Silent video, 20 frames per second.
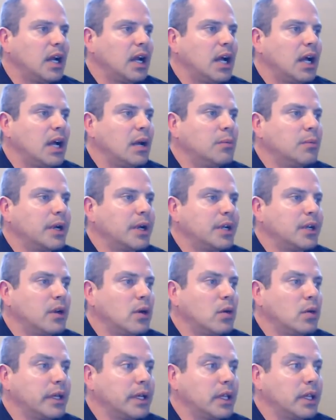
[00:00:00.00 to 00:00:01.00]
Uh, but I
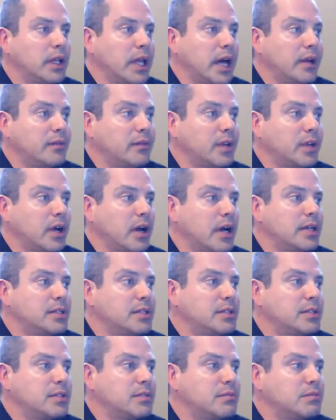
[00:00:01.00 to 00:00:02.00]
know like a lot of
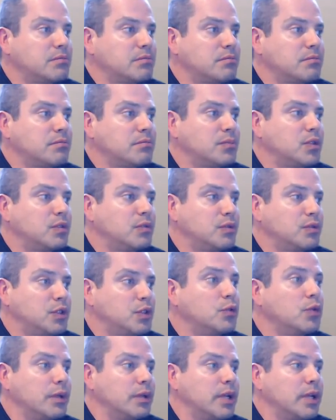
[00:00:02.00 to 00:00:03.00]
guys
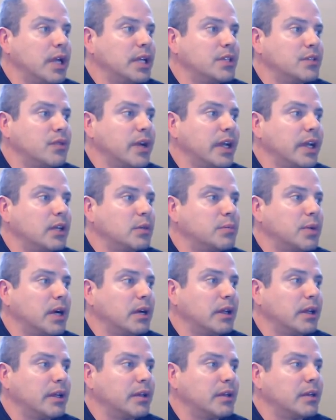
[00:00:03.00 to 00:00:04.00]
do it as a regular
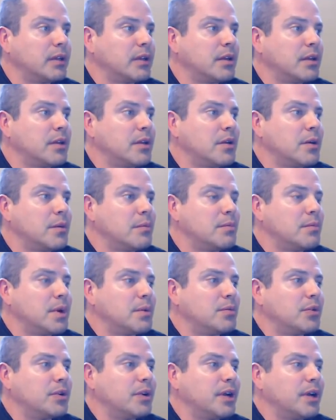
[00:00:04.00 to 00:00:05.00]
part. Like
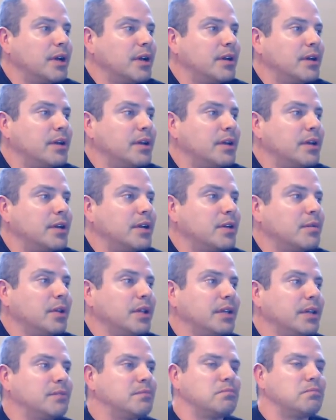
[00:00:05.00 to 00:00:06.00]
remember uh, hearing
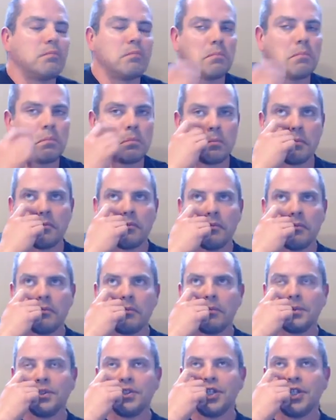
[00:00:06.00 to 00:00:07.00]
about like
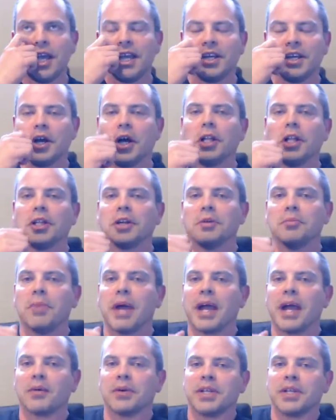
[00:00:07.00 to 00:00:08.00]
Jay Cutler
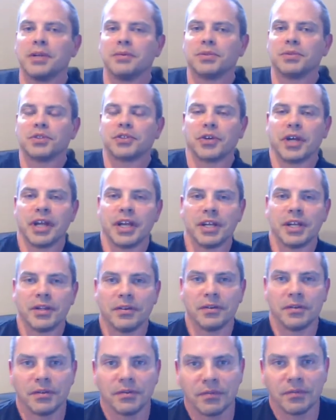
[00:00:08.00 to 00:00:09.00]
back when he was
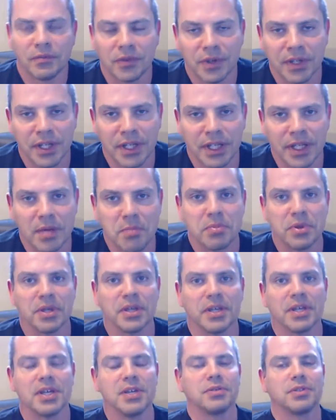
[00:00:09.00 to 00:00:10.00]
training for the
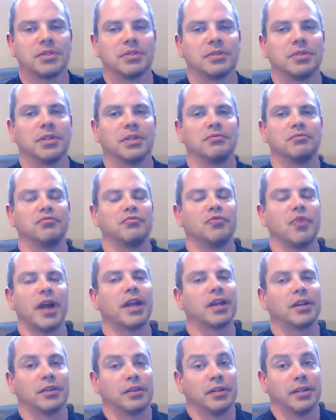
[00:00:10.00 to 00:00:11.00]
Olympia. He used to like
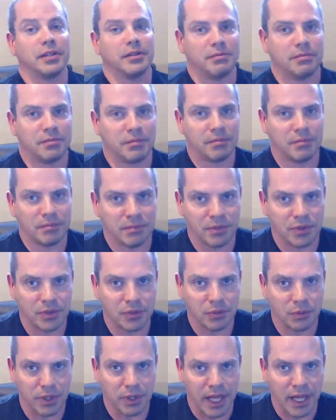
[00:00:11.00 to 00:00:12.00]
regularly
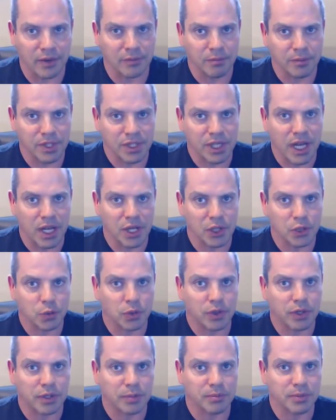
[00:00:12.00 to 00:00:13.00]
do a lot of massage
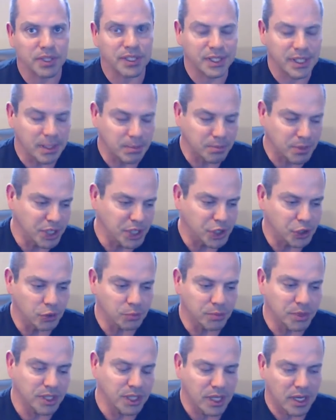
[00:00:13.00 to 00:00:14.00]
work. I mean, deep
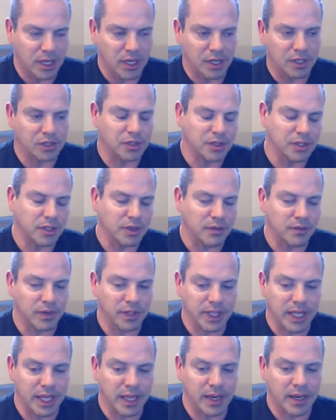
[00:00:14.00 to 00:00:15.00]
tissue massage and stuff
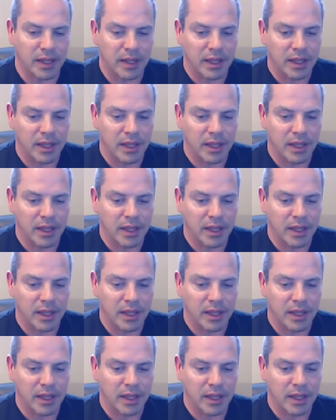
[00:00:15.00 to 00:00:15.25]
like that.